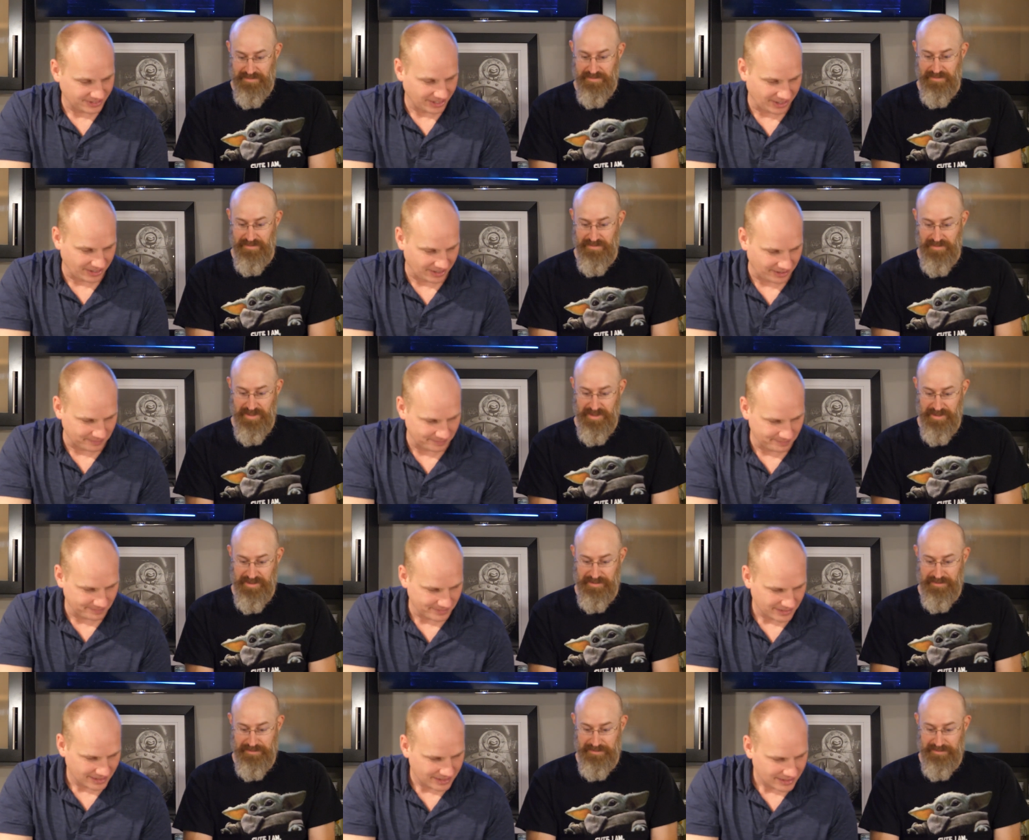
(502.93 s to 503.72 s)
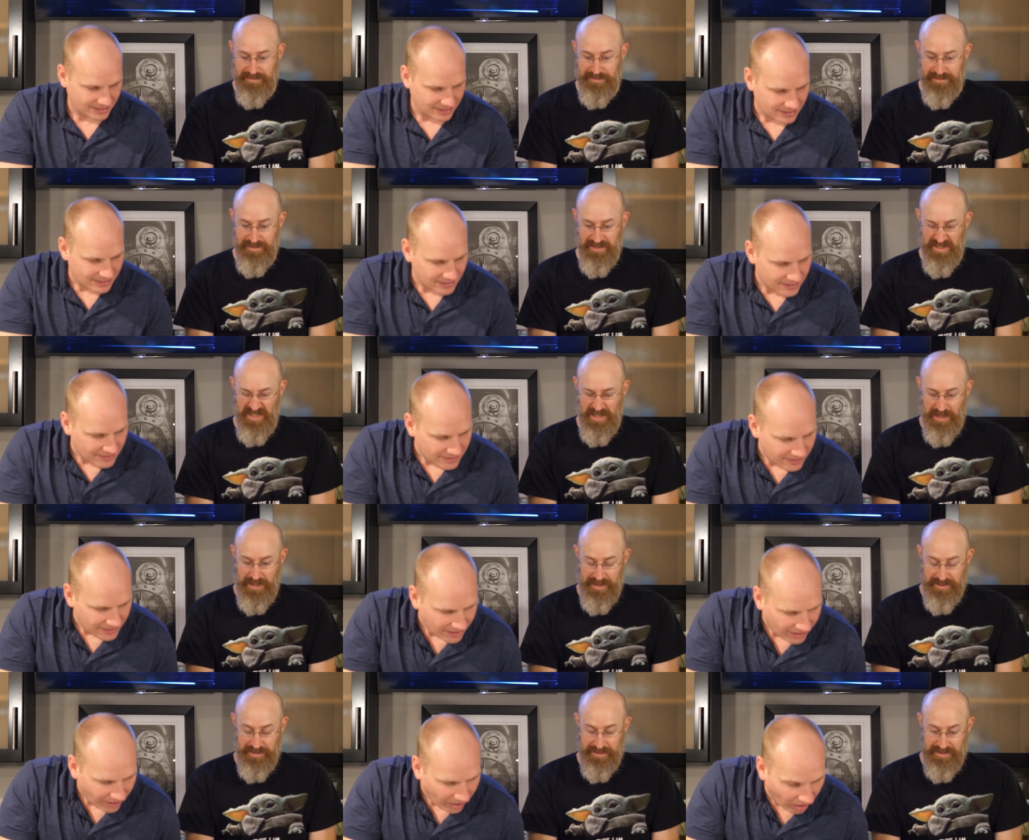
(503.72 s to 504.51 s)
Speaker 1: Um,
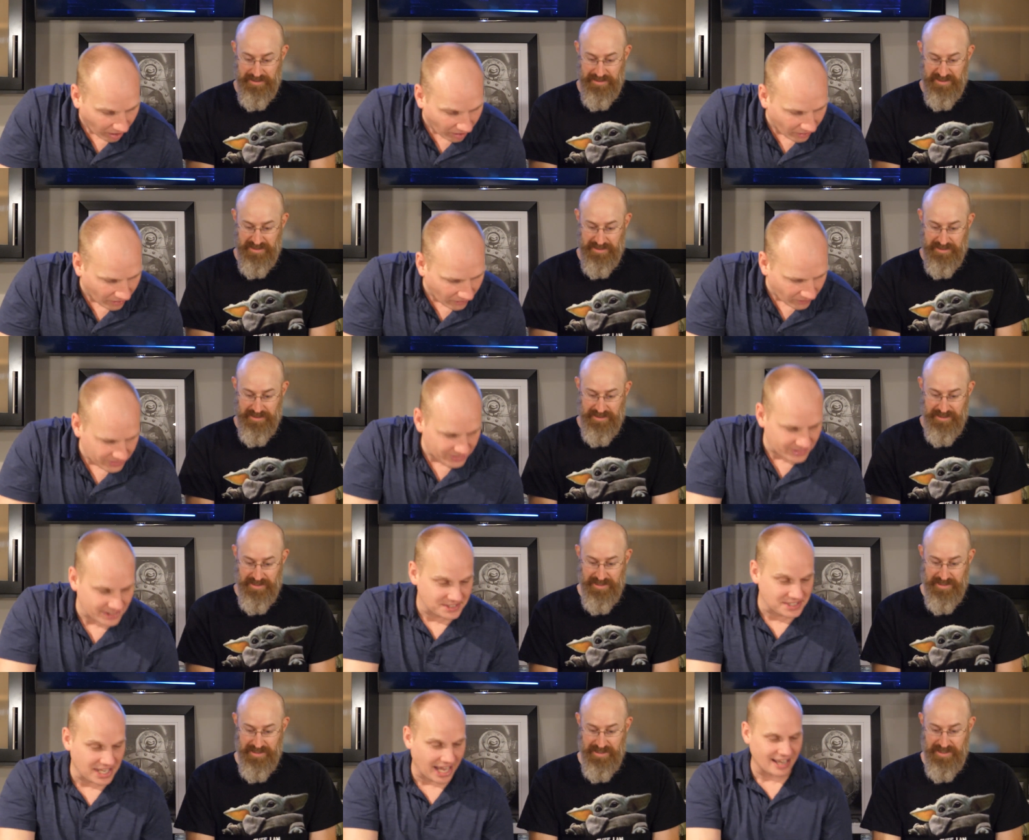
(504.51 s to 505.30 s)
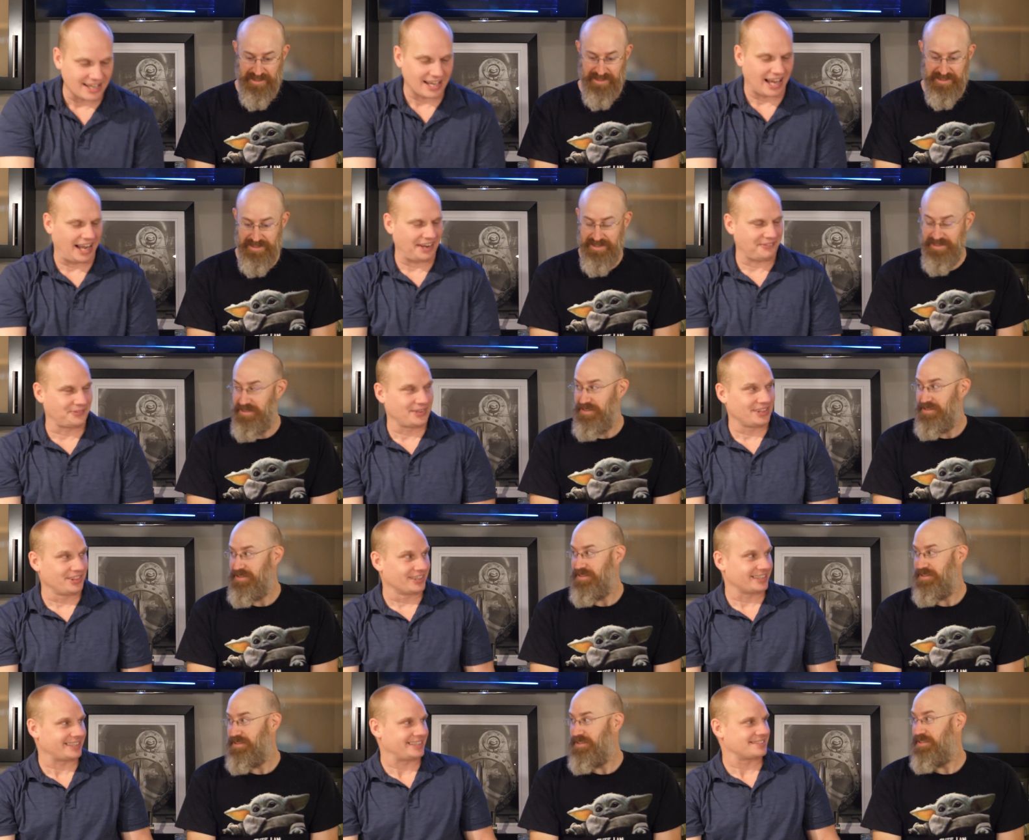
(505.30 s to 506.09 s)
Oh, the te- I,
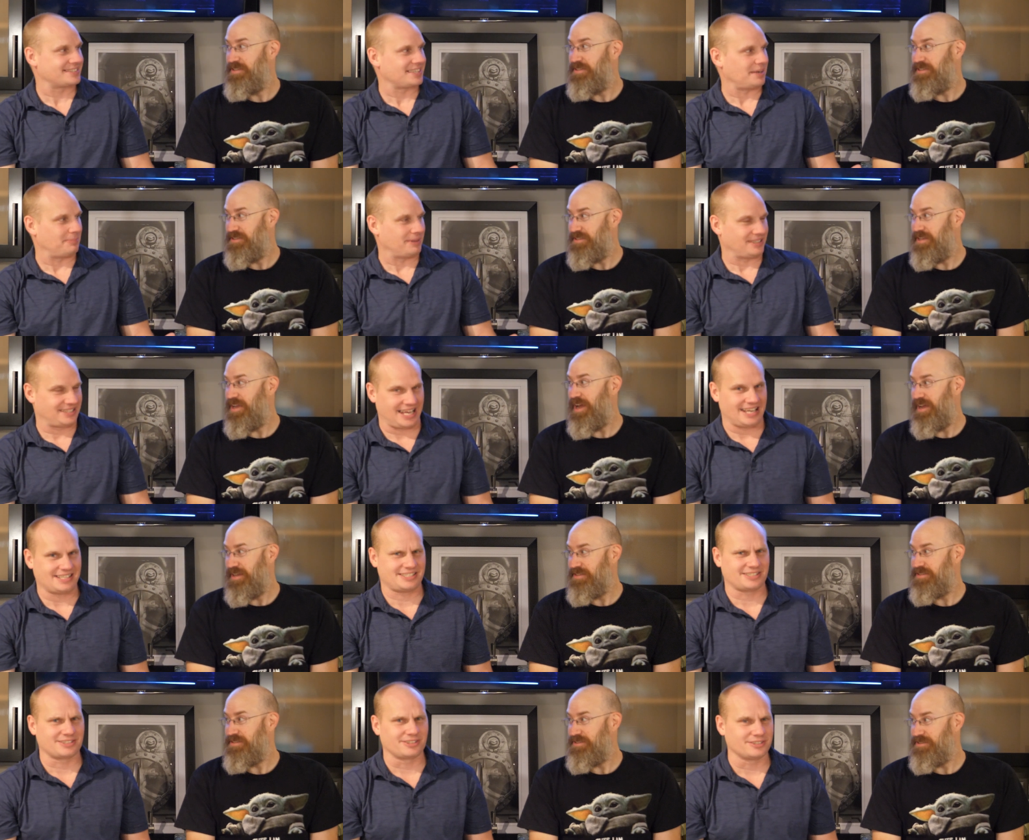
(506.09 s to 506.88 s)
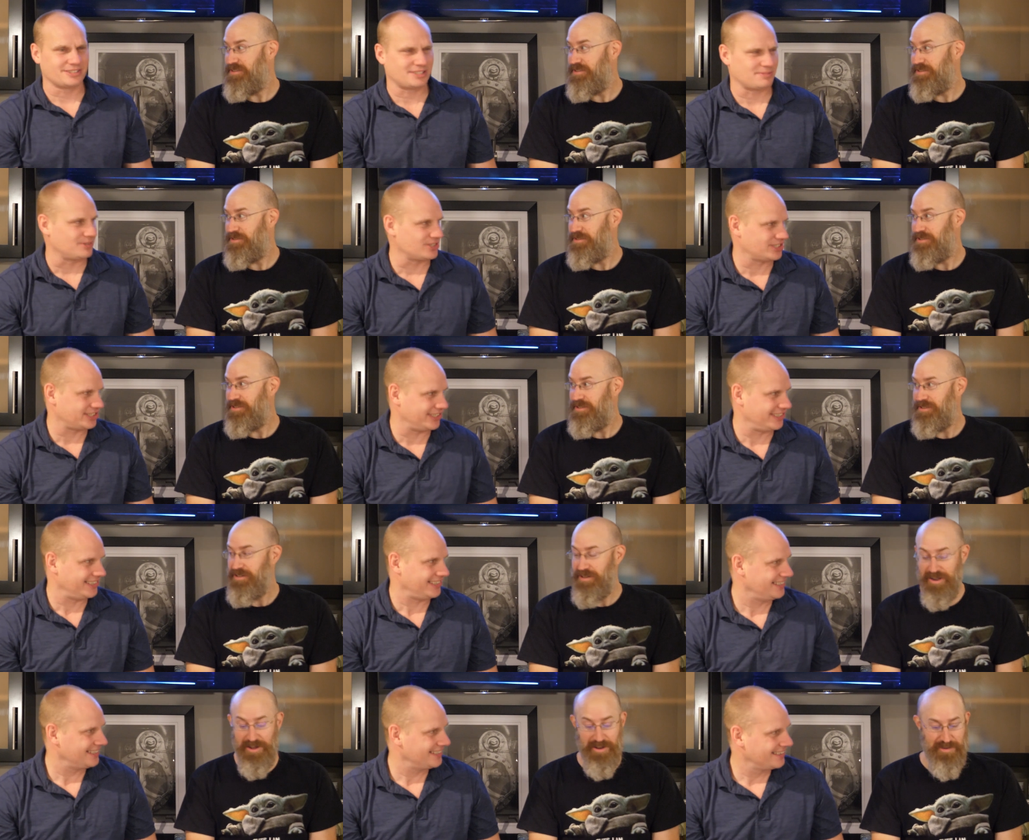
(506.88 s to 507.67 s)
we looked this up. A yeah. testicle
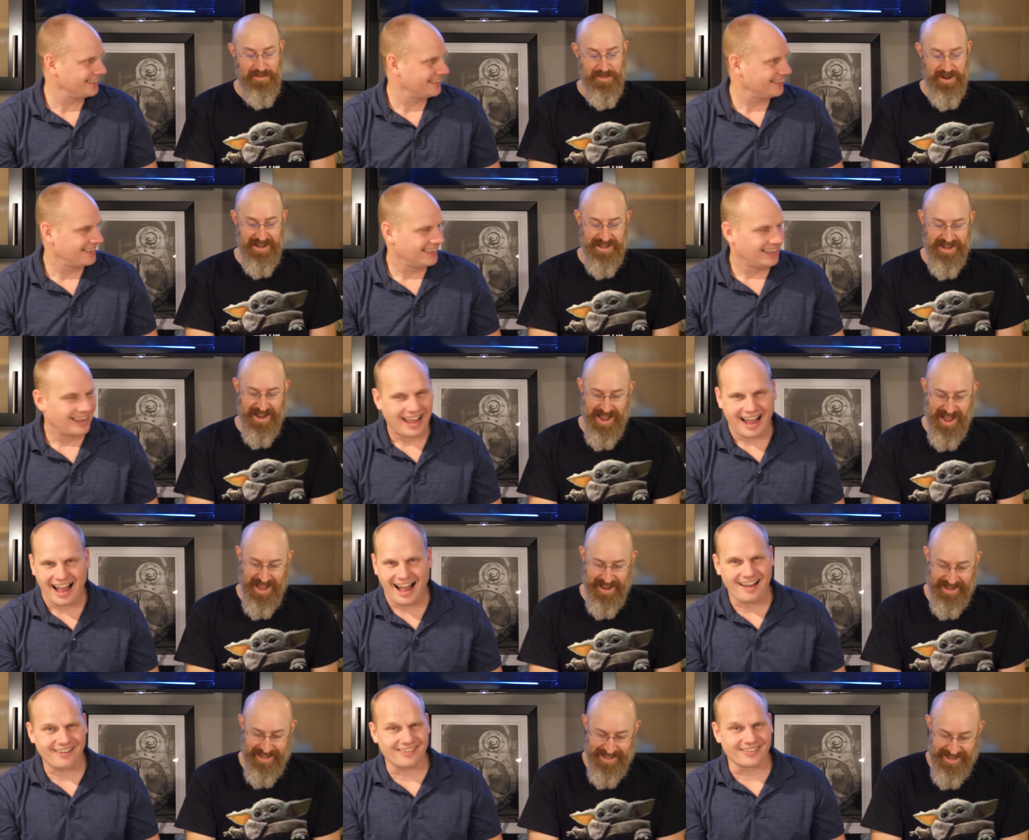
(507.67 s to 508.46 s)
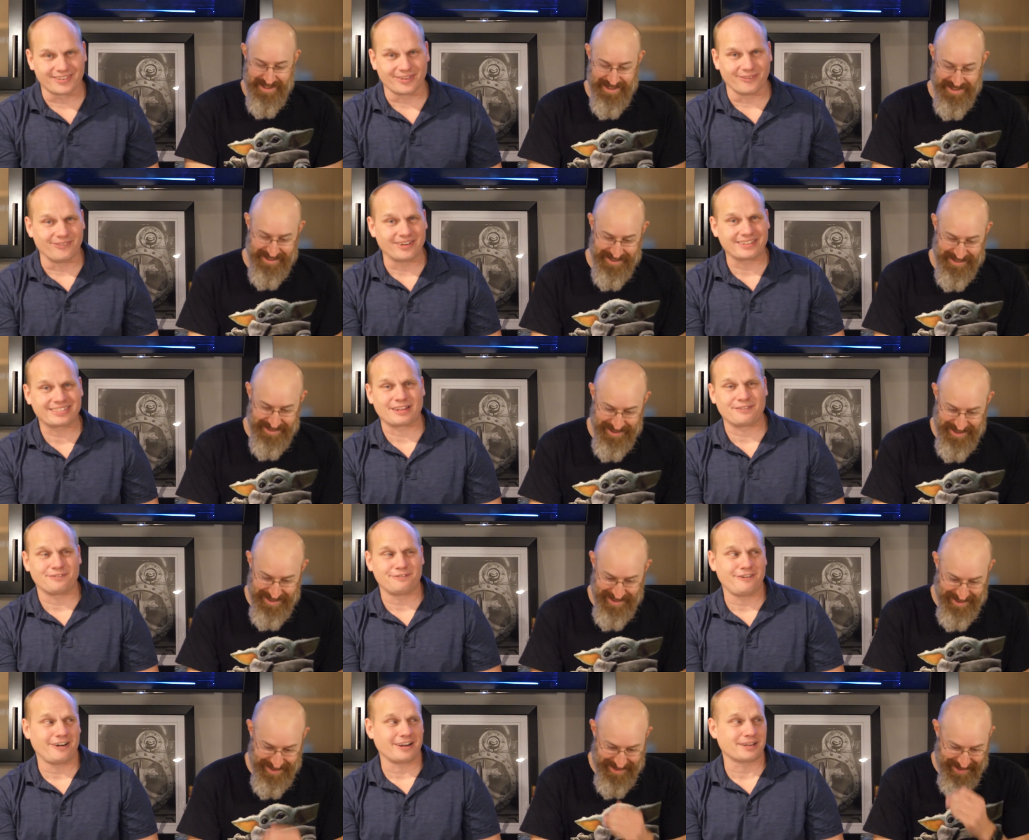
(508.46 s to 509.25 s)
smusher. Oh my god! I don't know what
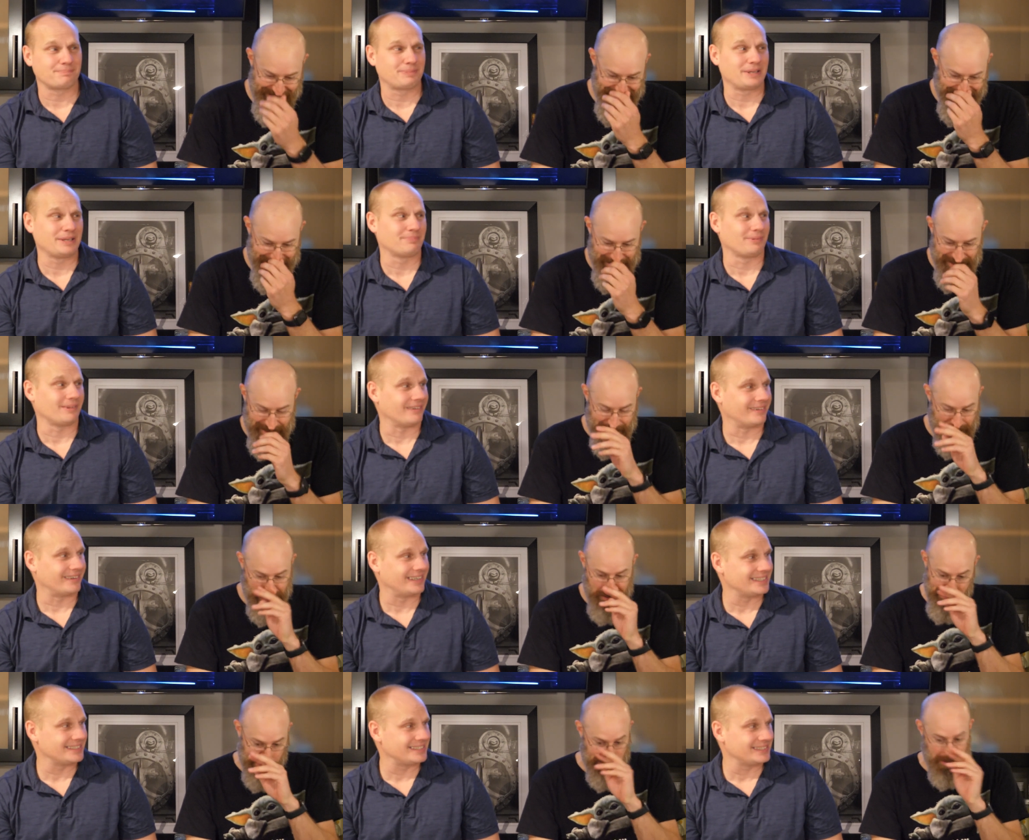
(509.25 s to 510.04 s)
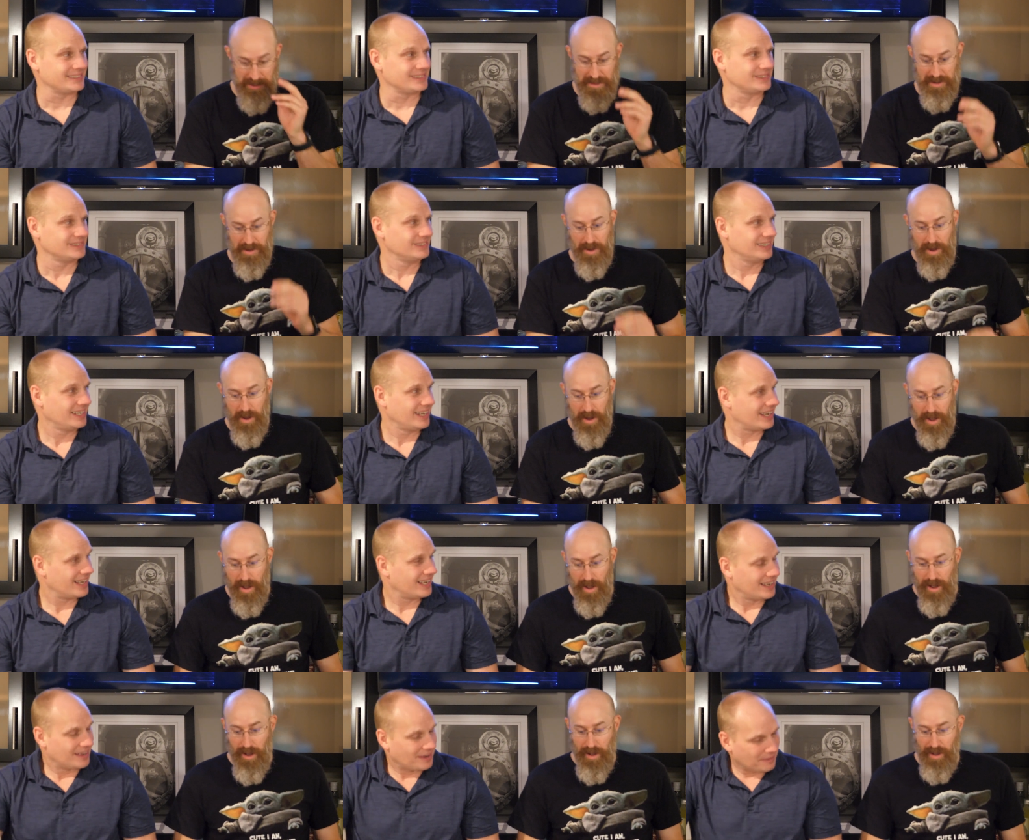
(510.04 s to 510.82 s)
the fuck people are into.
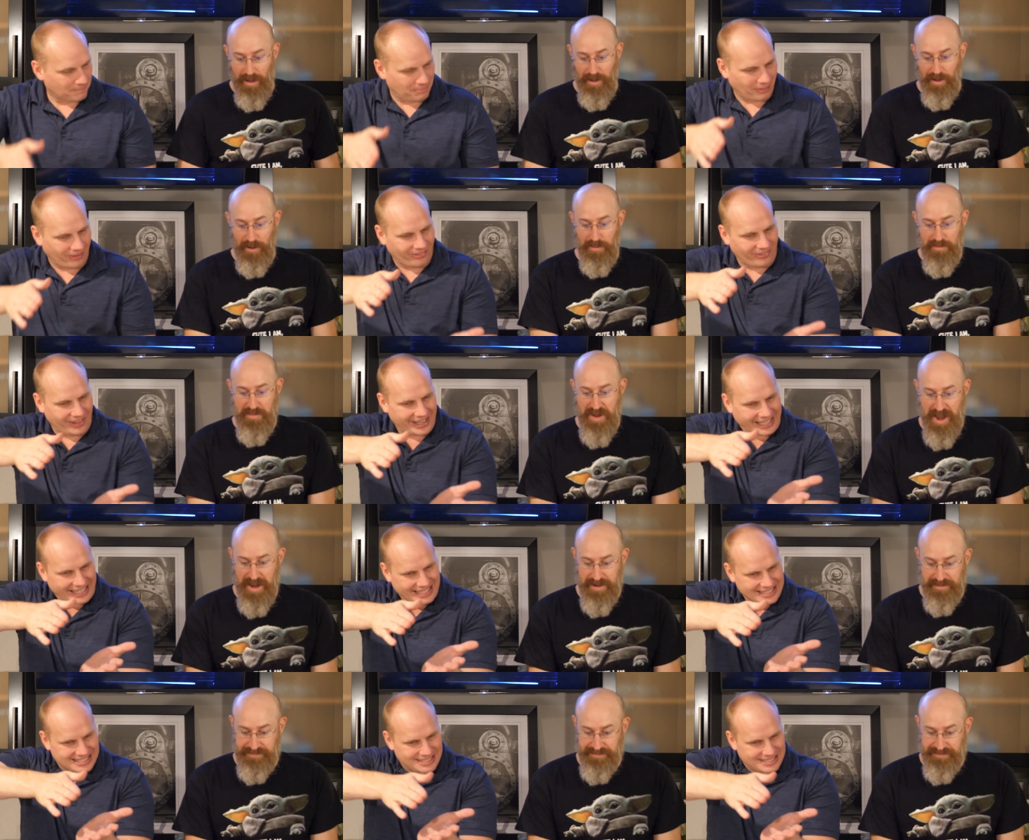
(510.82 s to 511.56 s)
Oh, but, like man. it